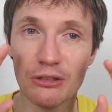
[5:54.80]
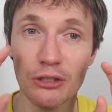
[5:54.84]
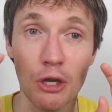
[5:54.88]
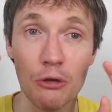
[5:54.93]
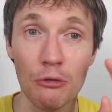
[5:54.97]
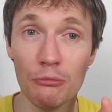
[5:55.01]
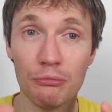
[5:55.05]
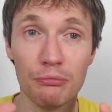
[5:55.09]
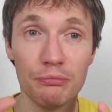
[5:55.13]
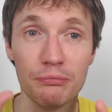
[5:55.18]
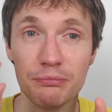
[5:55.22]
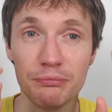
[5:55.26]

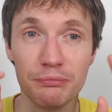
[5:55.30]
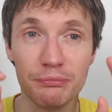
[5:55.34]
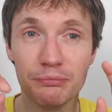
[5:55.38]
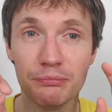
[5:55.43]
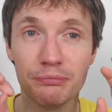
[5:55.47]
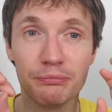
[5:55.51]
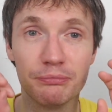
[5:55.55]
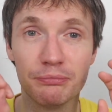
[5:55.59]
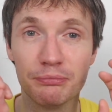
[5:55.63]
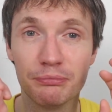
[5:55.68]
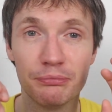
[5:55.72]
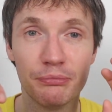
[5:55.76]
don't
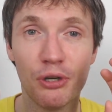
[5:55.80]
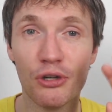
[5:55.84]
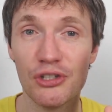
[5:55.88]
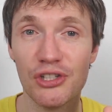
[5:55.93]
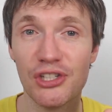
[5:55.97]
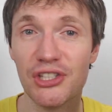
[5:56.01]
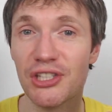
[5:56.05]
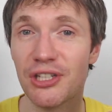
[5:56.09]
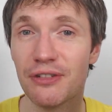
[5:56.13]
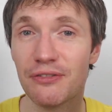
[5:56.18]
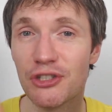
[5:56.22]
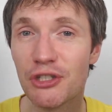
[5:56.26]

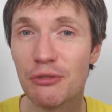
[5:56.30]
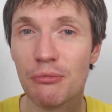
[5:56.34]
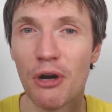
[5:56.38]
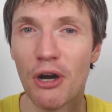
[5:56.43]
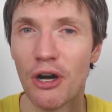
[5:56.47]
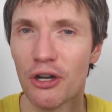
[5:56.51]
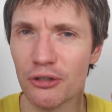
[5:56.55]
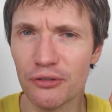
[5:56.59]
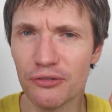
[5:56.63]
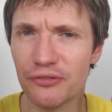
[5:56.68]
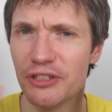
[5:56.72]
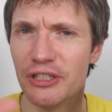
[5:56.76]
push yourself too
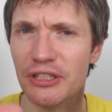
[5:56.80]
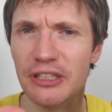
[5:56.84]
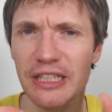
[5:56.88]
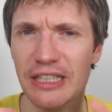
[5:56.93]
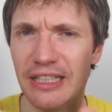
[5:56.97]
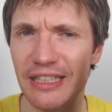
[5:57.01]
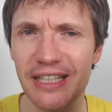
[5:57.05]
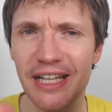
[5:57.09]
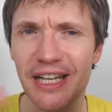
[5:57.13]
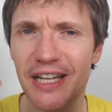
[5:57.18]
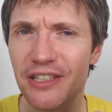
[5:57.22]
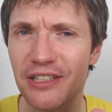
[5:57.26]
hard or feel
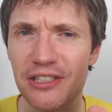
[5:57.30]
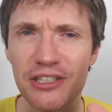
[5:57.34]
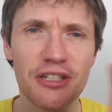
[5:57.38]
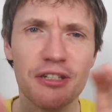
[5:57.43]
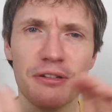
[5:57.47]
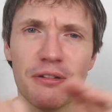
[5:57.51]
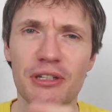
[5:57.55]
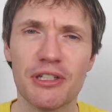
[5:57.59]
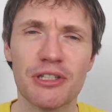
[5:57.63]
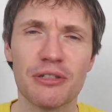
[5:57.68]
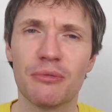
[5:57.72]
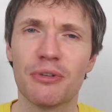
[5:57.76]
inclined to
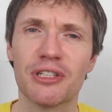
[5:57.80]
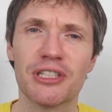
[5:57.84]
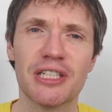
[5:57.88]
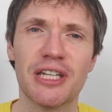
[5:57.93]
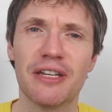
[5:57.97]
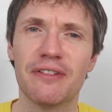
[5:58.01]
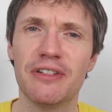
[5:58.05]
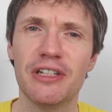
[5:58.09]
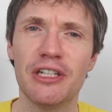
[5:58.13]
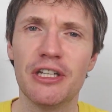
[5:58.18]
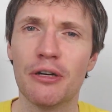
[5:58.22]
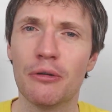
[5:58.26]
do it or
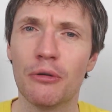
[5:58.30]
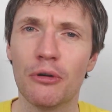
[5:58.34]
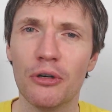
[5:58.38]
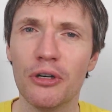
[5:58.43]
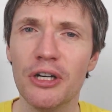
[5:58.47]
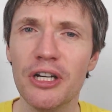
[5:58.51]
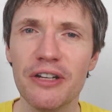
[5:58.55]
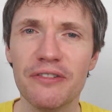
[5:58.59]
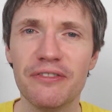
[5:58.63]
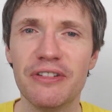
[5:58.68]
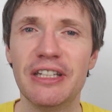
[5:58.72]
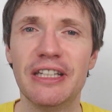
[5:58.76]
whatever, you know,
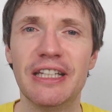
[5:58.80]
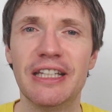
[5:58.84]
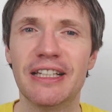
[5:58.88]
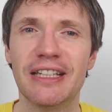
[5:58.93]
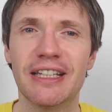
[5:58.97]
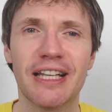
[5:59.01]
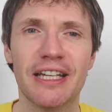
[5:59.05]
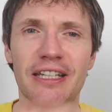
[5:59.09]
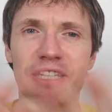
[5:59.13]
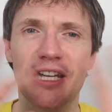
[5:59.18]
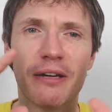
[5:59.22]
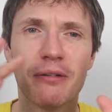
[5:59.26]
or feel
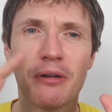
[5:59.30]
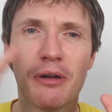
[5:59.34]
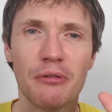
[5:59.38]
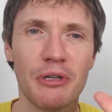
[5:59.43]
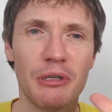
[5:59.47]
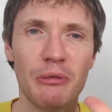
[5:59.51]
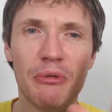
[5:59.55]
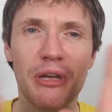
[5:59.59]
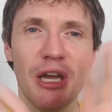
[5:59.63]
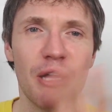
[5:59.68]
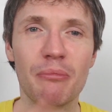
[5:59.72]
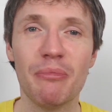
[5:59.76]
inclined that I'm
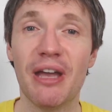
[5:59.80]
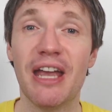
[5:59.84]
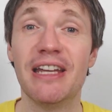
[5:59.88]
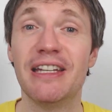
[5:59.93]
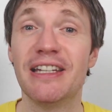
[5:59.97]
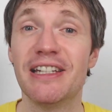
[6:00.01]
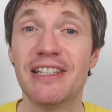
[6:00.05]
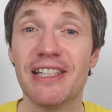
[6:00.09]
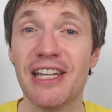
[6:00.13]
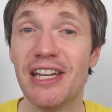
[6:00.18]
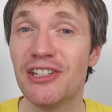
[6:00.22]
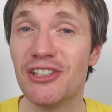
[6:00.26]
only
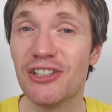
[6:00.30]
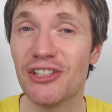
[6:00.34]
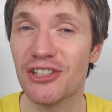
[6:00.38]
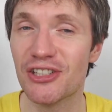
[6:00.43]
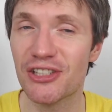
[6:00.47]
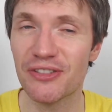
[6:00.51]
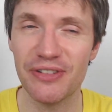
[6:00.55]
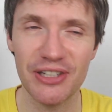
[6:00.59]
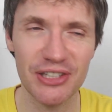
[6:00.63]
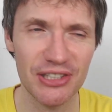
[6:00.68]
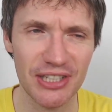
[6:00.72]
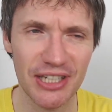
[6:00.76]
paying
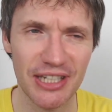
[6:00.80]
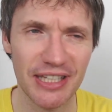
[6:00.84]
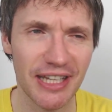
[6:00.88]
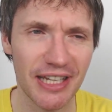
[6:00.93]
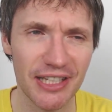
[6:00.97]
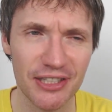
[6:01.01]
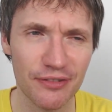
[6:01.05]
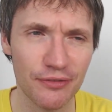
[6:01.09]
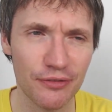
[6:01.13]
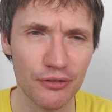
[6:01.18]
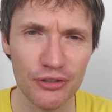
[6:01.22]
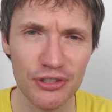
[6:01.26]
attention to things like
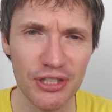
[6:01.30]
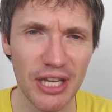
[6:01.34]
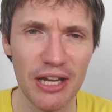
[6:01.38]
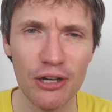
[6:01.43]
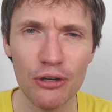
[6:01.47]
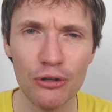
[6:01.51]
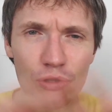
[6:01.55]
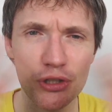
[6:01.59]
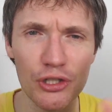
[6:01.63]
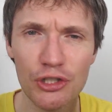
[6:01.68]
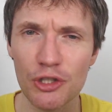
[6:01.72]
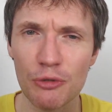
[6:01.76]
that. Of course,
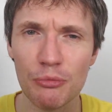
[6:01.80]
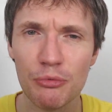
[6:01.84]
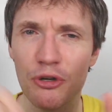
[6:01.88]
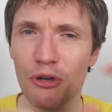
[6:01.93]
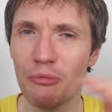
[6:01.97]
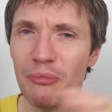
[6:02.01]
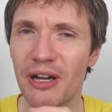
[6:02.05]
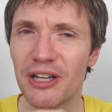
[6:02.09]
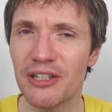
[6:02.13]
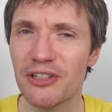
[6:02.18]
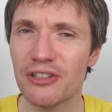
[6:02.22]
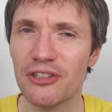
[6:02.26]
all your
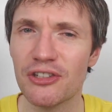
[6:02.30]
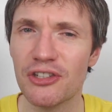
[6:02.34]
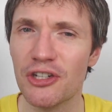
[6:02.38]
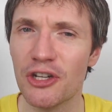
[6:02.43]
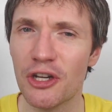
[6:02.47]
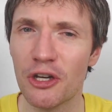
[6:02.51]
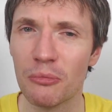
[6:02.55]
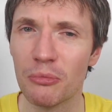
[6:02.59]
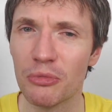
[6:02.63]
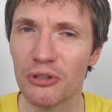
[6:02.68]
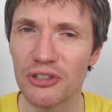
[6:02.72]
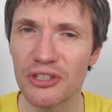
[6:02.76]
support matters,
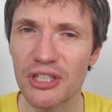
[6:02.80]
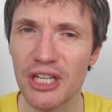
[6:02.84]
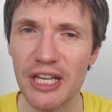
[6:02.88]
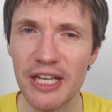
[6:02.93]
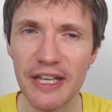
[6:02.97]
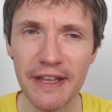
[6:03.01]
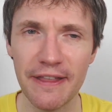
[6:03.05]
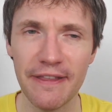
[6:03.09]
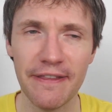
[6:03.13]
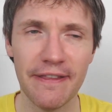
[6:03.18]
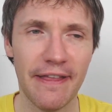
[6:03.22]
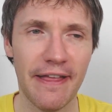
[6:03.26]
you know, but
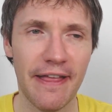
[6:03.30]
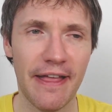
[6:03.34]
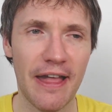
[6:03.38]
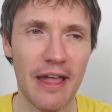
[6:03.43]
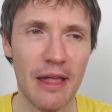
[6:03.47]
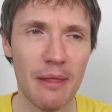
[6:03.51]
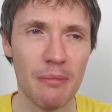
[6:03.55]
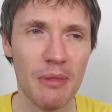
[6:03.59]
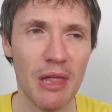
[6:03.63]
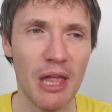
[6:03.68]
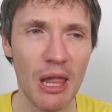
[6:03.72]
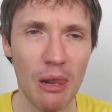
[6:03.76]

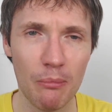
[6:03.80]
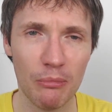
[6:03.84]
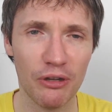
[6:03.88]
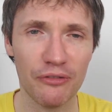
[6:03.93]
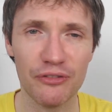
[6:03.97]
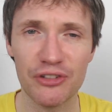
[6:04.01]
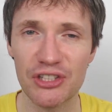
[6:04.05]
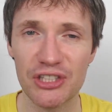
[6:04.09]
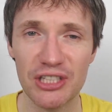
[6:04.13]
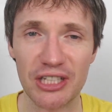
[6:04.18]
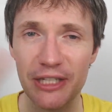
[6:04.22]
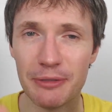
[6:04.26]

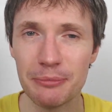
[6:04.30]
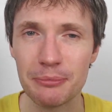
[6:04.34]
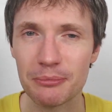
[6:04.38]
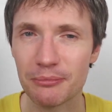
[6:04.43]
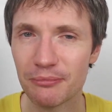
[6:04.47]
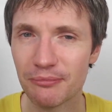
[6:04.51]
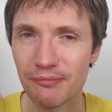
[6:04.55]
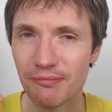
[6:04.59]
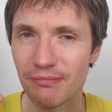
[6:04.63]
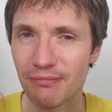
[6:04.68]
obviously,